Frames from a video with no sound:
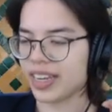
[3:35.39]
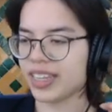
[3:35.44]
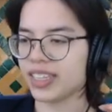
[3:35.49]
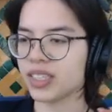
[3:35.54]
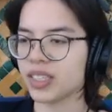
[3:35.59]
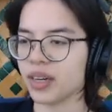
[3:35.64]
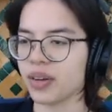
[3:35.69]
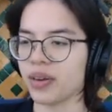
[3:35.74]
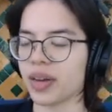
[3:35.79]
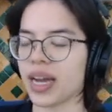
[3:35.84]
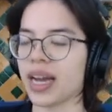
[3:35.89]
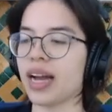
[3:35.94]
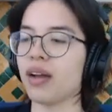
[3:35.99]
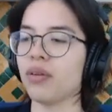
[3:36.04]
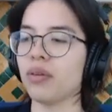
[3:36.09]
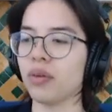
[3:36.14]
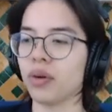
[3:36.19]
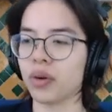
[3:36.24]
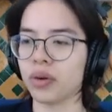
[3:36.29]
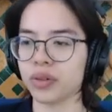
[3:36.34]
So how
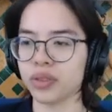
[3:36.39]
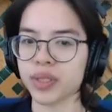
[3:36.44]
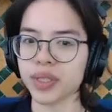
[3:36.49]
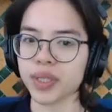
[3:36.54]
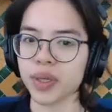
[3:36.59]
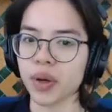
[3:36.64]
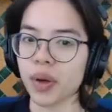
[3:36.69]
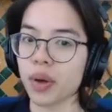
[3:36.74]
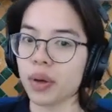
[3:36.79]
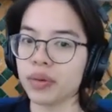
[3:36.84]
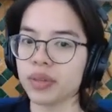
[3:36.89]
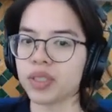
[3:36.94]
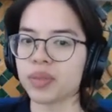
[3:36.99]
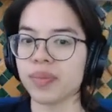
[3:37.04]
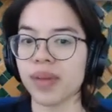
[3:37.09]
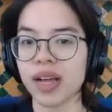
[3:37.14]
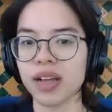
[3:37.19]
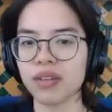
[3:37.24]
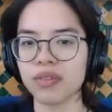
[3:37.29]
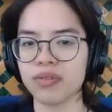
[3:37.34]
long do you hold a
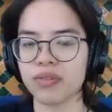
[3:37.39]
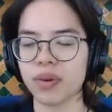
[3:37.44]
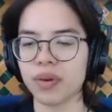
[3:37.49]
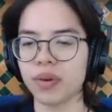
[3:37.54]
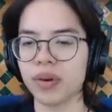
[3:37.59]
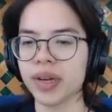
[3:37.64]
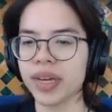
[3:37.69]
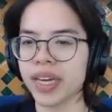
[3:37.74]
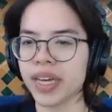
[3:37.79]
smile for